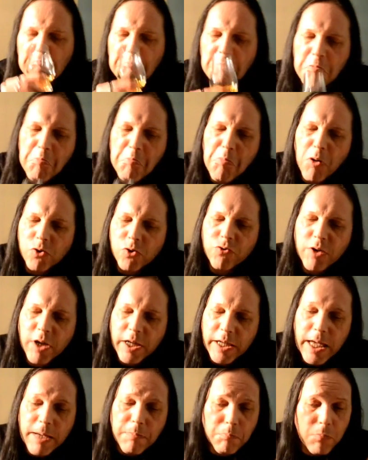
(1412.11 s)
You know,
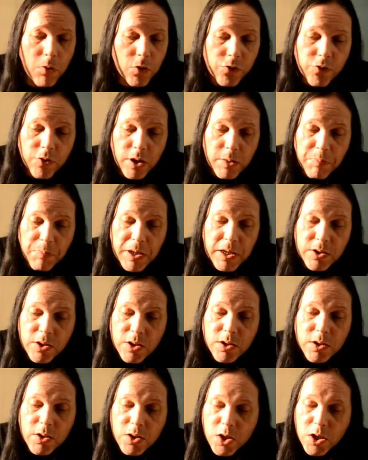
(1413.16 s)
moderately
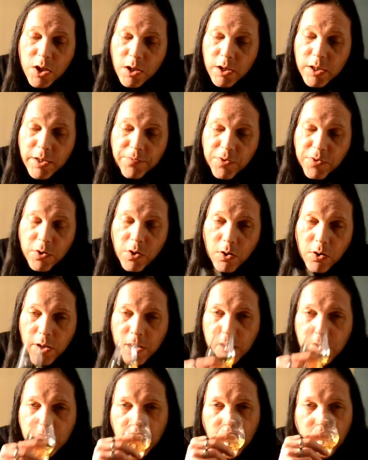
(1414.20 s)
peated, slightly
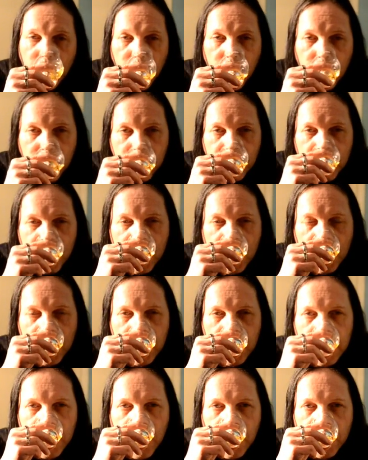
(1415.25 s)
phenolic,
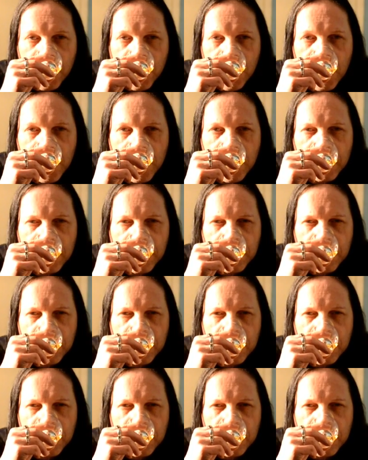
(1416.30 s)
slightly dusty.